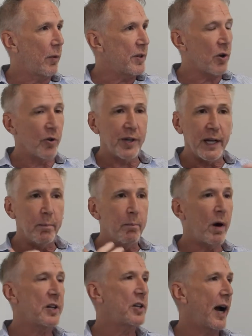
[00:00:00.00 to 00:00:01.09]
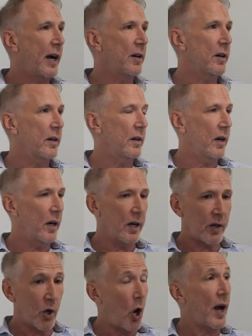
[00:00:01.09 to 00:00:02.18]
are resulting in much higher
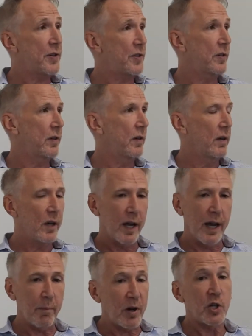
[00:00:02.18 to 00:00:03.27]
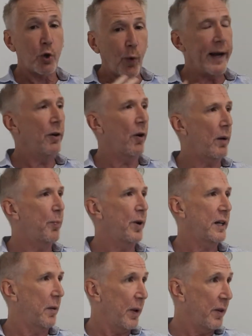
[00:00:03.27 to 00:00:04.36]
costs and much greater
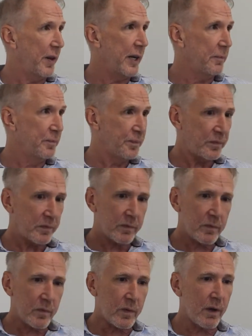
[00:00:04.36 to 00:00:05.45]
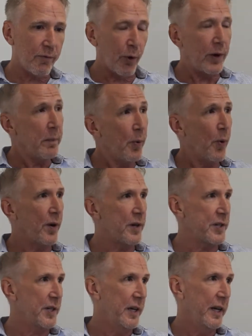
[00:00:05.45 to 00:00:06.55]
unpredictability for
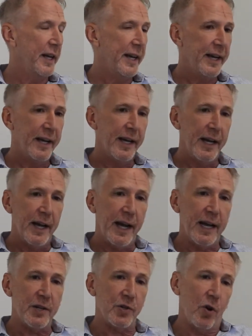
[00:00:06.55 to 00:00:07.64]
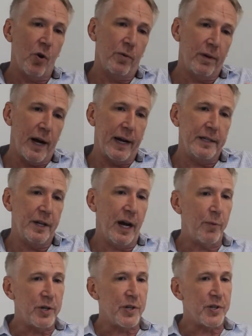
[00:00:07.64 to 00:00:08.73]
importers. And so, I
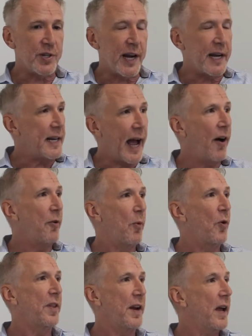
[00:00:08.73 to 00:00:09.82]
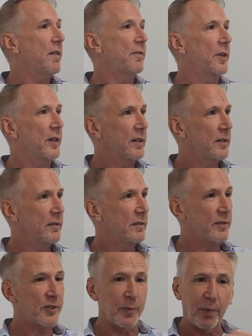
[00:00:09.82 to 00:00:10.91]
would just say now more than ever,
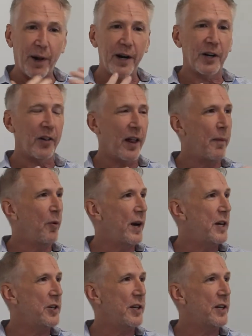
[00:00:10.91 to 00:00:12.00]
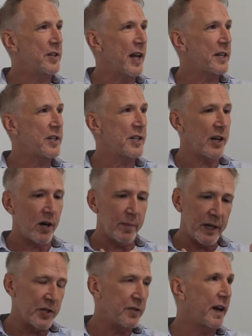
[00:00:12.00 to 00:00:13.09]
supplier collaboration is necessary
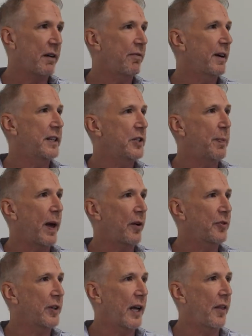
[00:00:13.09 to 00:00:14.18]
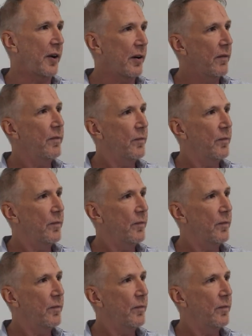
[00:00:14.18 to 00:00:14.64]
because you got to fight these battles together.